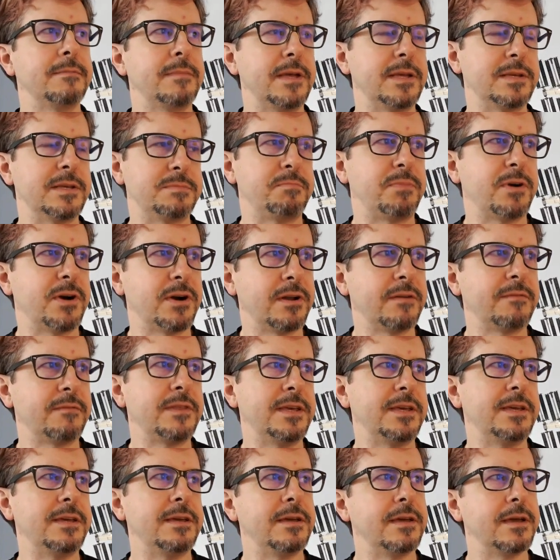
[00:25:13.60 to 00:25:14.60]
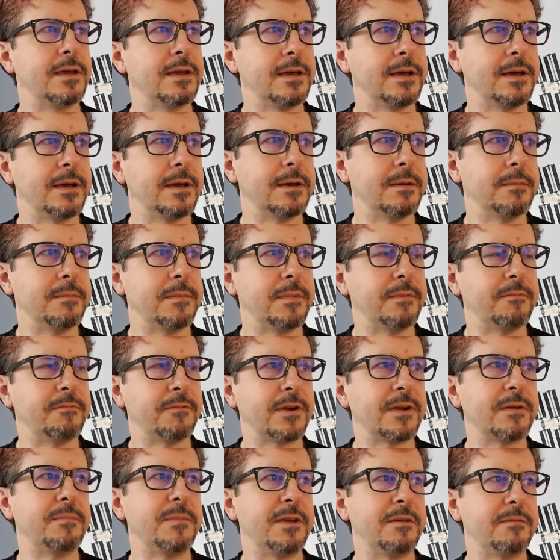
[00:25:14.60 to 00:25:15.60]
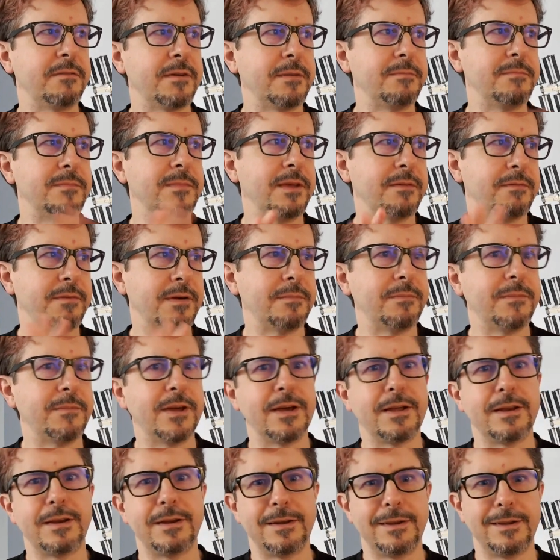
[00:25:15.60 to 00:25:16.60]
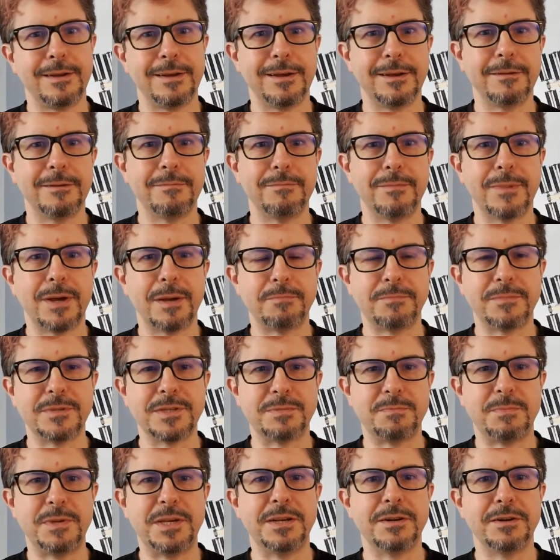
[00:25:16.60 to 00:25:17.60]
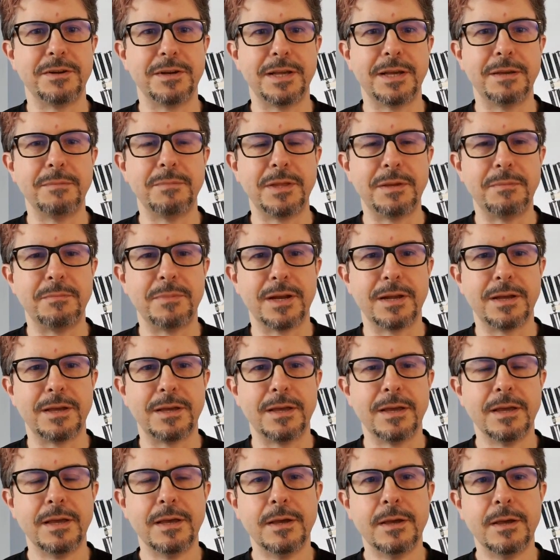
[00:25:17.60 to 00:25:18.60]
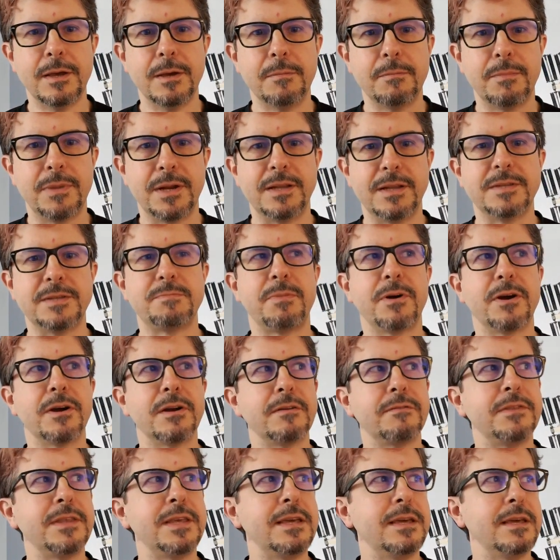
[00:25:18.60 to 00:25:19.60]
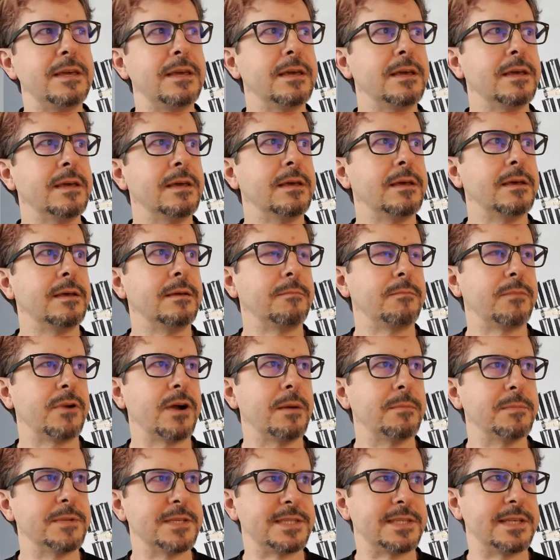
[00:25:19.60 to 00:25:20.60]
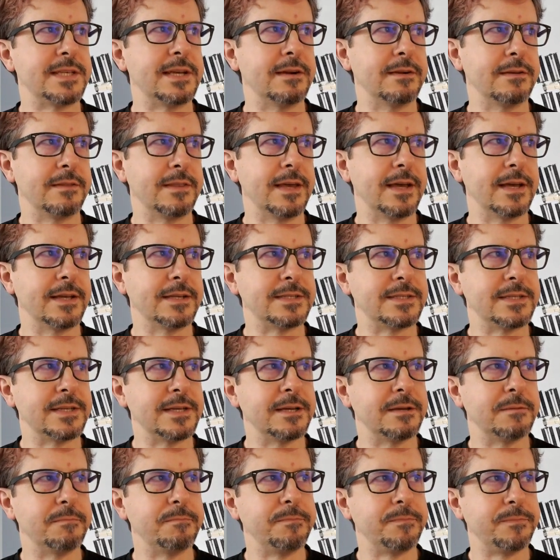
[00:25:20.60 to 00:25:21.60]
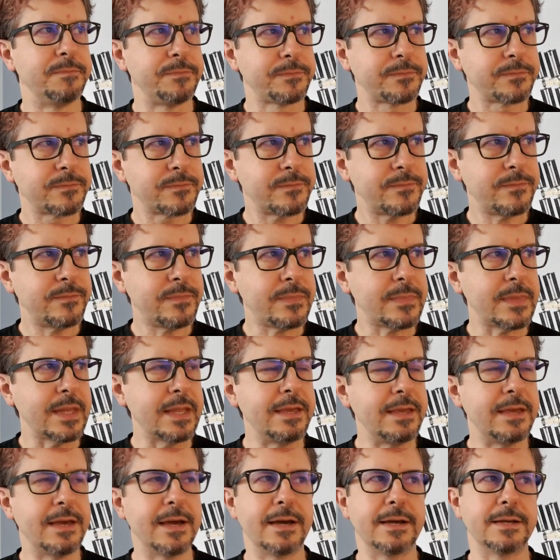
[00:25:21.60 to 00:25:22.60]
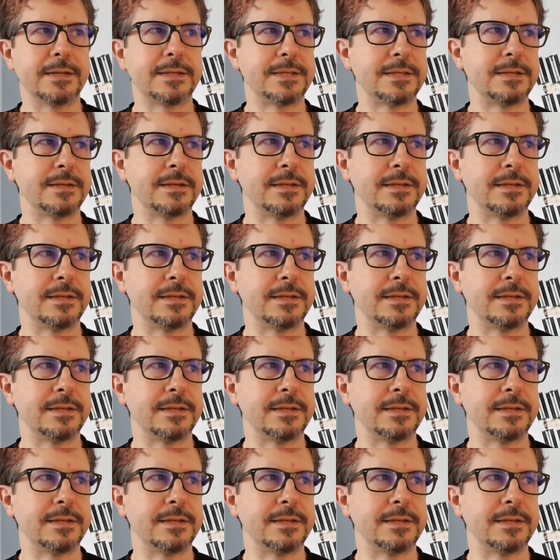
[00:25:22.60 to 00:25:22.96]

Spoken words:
part of the and forgive me if I'm not up to speed on Ably, but is part of the promise there that yeah, it's